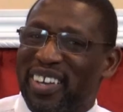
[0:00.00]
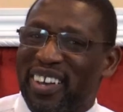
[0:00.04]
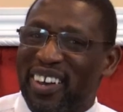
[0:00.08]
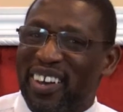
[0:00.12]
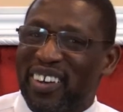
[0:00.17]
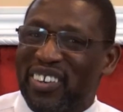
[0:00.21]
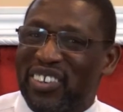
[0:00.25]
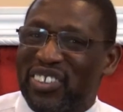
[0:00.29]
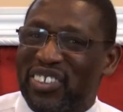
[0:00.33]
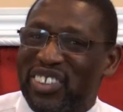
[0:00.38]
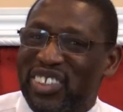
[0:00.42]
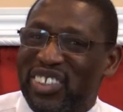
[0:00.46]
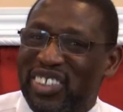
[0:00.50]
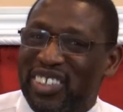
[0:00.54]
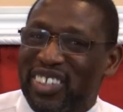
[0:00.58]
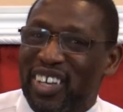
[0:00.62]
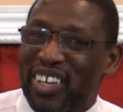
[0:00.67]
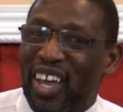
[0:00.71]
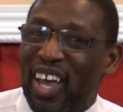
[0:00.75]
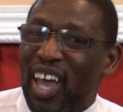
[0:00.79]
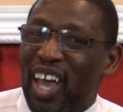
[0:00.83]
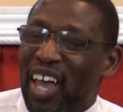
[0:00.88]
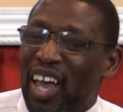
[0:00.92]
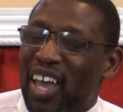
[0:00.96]
Ghost.
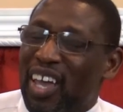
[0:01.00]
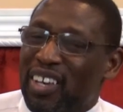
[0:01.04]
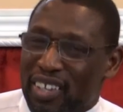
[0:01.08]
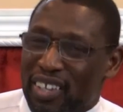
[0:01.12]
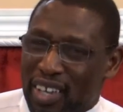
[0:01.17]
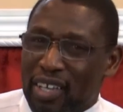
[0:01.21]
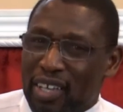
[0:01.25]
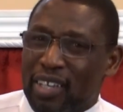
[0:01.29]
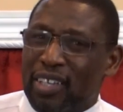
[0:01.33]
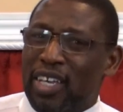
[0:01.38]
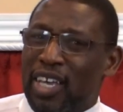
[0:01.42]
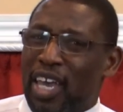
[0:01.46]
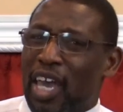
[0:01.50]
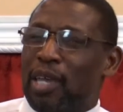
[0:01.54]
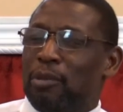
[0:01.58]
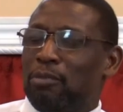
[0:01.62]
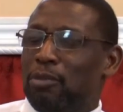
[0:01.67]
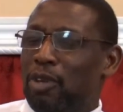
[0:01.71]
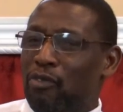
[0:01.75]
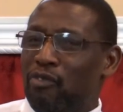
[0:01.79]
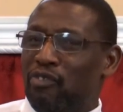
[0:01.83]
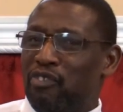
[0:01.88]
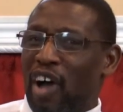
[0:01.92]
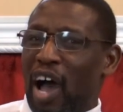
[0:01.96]
And then
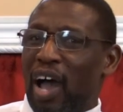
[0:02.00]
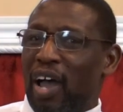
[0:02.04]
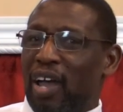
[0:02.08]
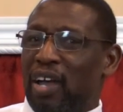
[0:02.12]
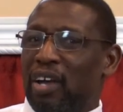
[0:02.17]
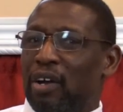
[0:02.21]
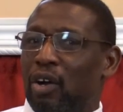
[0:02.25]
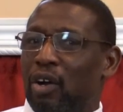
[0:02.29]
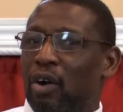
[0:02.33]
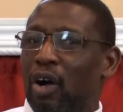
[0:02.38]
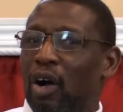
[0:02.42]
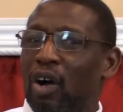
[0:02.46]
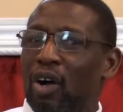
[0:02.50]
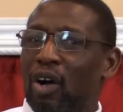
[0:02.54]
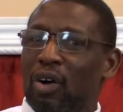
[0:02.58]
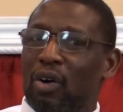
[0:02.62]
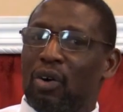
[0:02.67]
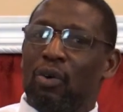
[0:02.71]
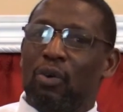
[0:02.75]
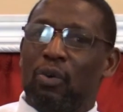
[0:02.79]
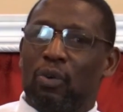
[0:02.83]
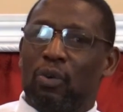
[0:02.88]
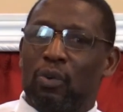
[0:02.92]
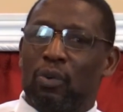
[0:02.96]
came the fire.
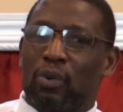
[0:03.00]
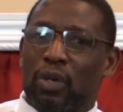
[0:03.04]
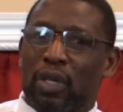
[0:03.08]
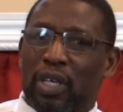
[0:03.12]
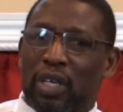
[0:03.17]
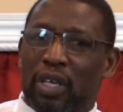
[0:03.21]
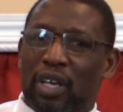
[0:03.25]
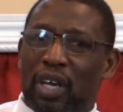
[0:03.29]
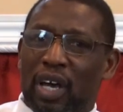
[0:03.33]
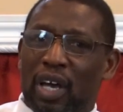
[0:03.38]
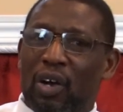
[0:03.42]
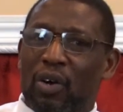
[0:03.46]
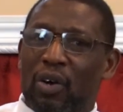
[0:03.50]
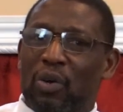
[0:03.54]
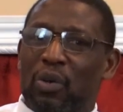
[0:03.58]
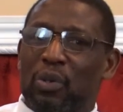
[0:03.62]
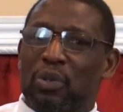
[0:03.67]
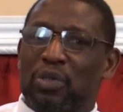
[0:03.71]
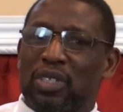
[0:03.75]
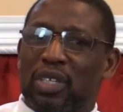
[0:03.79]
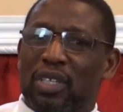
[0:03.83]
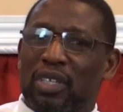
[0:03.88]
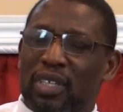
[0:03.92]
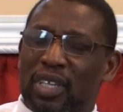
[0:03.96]
Holy
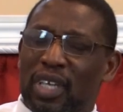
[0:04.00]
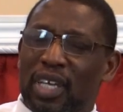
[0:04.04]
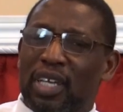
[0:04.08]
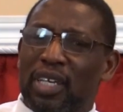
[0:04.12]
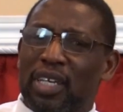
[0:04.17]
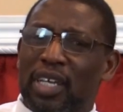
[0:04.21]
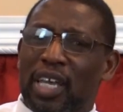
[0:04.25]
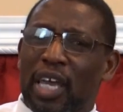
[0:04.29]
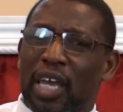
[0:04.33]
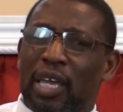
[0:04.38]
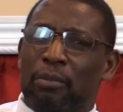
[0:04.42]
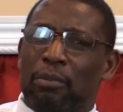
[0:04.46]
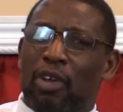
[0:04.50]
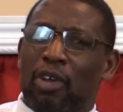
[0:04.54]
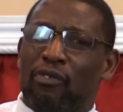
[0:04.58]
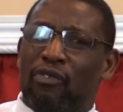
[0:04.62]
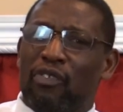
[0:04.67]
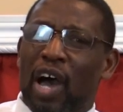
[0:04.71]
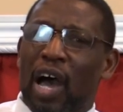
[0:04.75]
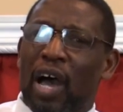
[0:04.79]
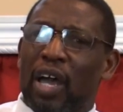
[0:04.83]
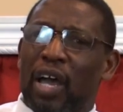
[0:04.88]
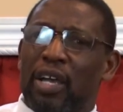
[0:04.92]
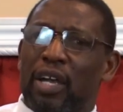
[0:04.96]
Ghost. And then came the
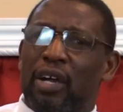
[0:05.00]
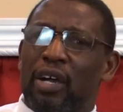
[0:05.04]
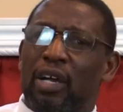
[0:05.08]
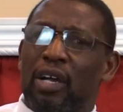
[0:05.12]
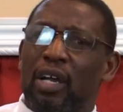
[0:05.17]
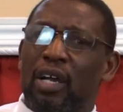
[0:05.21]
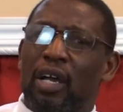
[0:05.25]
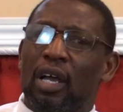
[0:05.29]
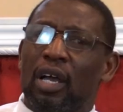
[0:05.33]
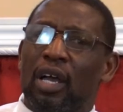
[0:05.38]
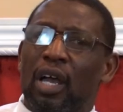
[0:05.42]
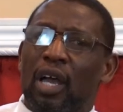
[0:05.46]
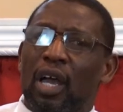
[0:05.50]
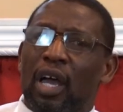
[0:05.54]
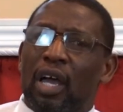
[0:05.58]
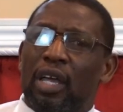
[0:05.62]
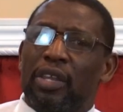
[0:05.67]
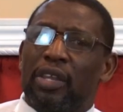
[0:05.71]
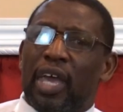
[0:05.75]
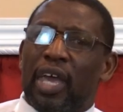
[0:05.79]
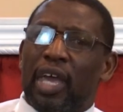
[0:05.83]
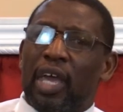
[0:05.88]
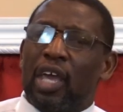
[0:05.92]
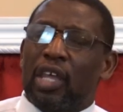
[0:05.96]
fire.
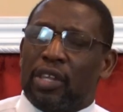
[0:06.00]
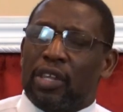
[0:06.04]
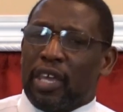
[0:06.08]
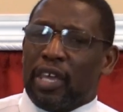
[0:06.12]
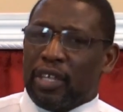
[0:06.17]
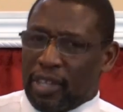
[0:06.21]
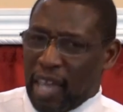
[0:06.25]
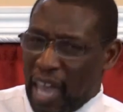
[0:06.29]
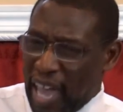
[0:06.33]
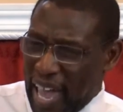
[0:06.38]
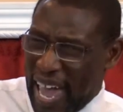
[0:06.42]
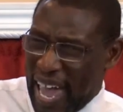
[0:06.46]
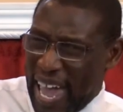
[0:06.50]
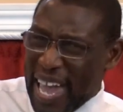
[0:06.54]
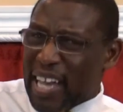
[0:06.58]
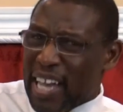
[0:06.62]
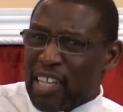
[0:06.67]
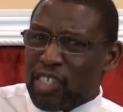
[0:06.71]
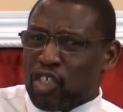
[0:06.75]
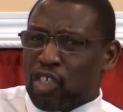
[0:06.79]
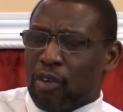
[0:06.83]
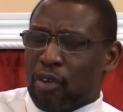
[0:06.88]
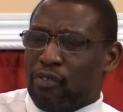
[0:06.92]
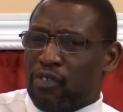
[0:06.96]
The, the, the
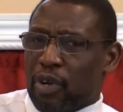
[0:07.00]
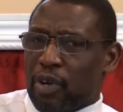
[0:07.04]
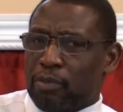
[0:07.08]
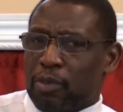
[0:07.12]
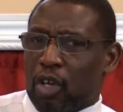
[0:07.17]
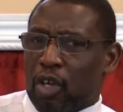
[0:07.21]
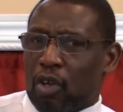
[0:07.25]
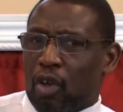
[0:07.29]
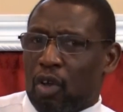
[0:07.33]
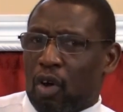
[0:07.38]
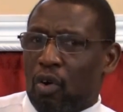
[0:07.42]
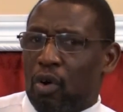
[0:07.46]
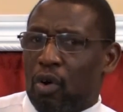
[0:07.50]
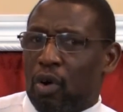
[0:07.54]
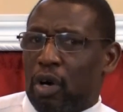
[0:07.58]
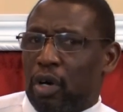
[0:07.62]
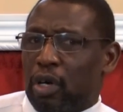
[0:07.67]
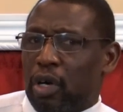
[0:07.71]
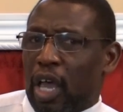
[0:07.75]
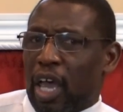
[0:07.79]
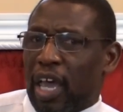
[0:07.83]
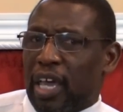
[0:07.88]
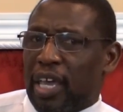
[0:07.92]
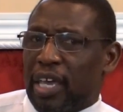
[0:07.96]
answer from the
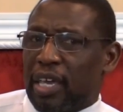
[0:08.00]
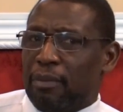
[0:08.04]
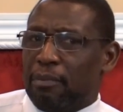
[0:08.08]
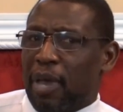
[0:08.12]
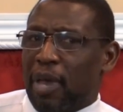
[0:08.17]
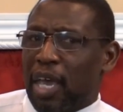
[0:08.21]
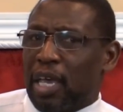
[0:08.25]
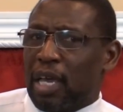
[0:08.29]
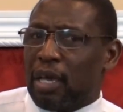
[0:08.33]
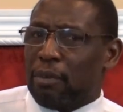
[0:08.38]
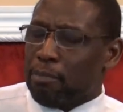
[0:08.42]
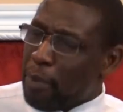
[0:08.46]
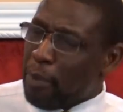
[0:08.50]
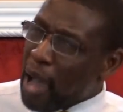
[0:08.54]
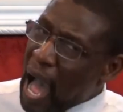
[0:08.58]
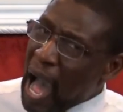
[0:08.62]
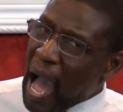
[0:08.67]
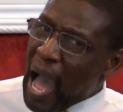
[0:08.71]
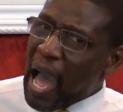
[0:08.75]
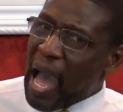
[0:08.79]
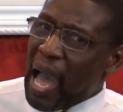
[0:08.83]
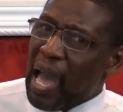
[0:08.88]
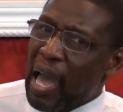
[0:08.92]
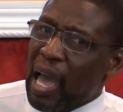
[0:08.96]
Lord. Amen.
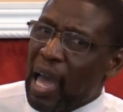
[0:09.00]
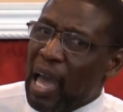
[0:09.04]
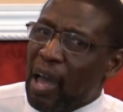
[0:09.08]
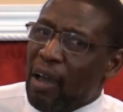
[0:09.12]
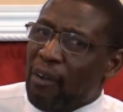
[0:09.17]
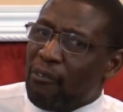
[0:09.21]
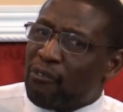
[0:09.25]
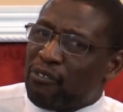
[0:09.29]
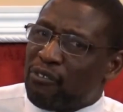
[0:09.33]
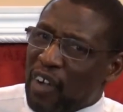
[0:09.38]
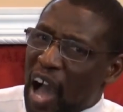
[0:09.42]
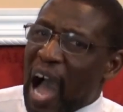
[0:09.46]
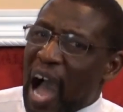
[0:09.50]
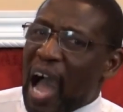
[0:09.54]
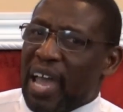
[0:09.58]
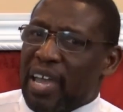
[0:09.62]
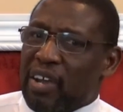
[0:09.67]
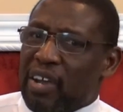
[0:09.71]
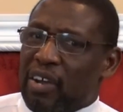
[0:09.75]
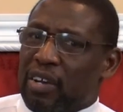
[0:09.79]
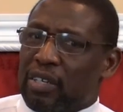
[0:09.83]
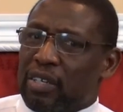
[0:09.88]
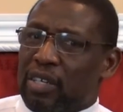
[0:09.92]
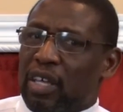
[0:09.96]
By
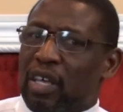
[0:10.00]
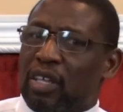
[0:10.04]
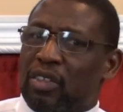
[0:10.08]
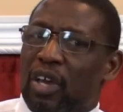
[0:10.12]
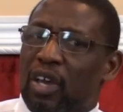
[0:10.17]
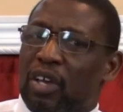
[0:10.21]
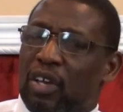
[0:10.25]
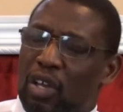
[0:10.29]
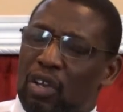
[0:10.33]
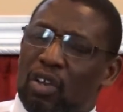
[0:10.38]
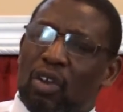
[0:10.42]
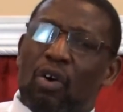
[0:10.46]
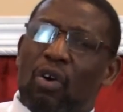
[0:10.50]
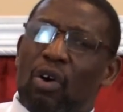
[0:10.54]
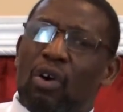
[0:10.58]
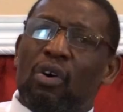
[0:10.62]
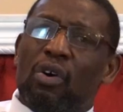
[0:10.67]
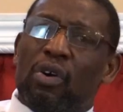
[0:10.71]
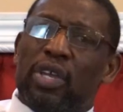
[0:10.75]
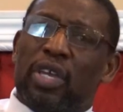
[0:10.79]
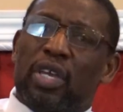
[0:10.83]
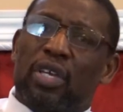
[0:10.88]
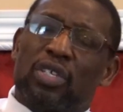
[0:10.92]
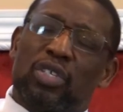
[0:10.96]
fire. The, the
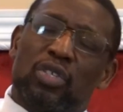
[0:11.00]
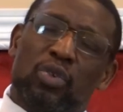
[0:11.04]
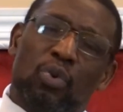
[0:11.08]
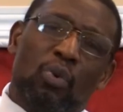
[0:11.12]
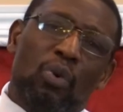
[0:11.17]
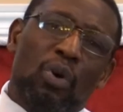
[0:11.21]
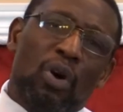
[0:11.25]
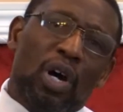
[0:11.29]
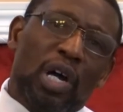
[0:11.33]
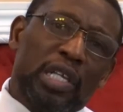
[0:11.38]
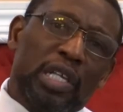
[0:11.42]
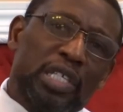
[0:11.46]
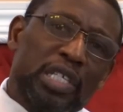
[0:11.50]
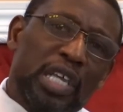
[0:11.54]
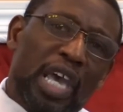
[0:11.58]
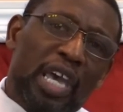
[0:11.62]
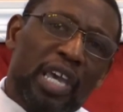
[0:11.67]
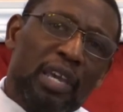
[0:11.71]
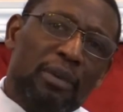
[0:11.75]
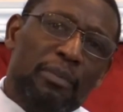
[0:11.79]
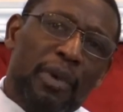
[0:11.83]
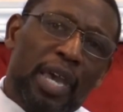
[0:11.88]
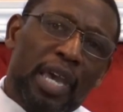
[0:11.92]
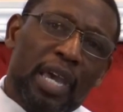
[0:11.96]
glorious ones.
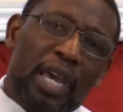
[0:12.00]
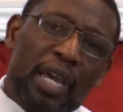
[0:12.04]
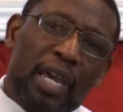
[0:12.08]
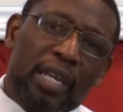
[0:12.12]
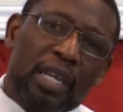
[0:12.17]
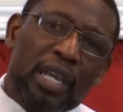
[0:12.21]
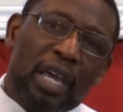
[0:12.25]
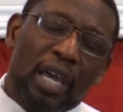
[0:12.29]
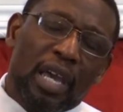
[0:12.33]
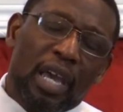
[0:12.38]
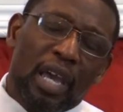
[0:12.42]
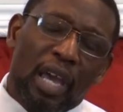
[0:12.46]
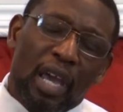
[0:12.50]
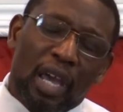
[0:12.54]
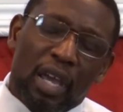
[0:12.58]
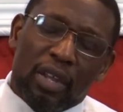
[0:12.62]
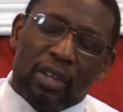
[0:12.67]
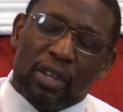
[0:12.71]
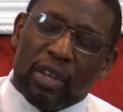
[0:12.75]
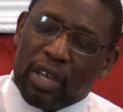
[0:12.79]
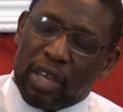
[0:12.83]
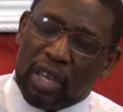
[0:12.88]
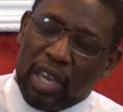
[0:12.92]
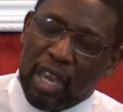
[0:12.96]
Amen.
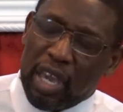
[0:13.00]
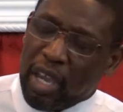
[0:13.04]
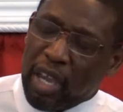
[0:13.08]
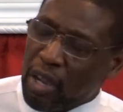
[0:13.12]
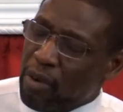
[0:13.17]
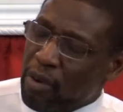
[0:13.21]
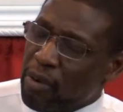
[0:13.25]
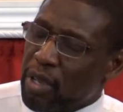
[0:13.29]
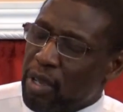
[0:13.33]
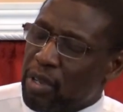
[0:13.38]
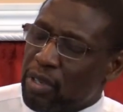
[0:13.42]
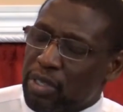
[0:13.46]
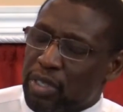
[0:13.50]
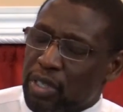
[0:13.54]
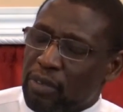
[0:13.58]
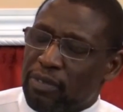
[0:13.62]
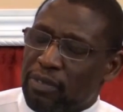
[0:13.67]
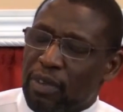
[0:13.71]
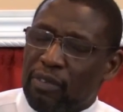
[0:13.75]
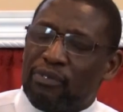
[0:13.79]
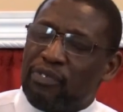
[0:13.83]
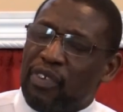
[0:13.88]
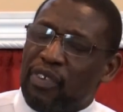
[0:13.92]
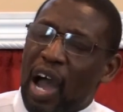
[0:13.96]
The carriers
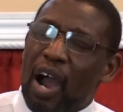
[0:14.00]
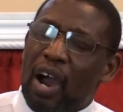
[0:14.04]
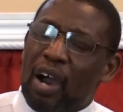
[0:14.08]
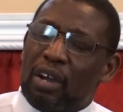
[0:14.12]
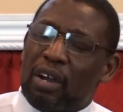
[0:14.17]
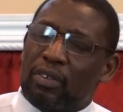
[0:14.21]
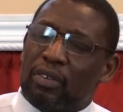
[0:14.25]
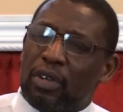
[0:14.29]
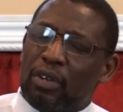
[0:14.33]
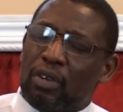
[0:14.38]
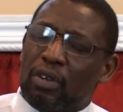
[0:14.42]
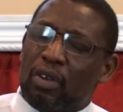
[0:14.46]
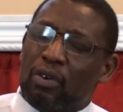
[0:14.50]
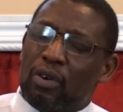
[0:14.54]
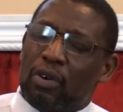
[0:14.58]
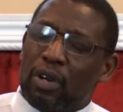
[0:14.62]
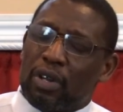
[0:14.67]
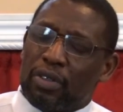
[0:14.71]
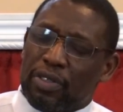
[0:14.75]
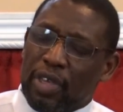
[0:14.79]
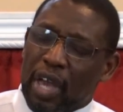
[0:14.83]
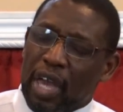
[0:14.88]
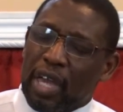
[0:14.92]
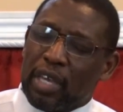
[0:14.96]
of the fire of the
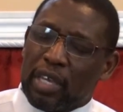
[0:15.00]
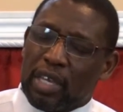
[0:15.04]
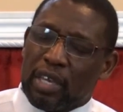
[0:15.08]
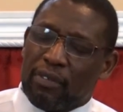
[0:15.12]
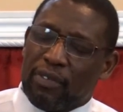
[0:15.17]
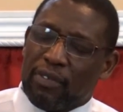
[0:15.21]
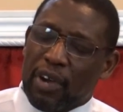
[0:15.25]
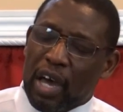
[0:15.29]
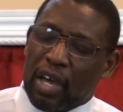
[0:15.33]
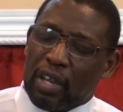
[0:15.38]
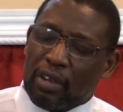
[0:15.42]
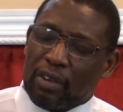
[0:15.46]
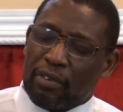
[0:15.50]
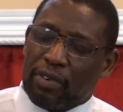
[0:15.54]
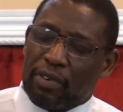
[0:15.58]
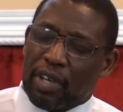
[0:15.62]
Lord. Thank you, Father.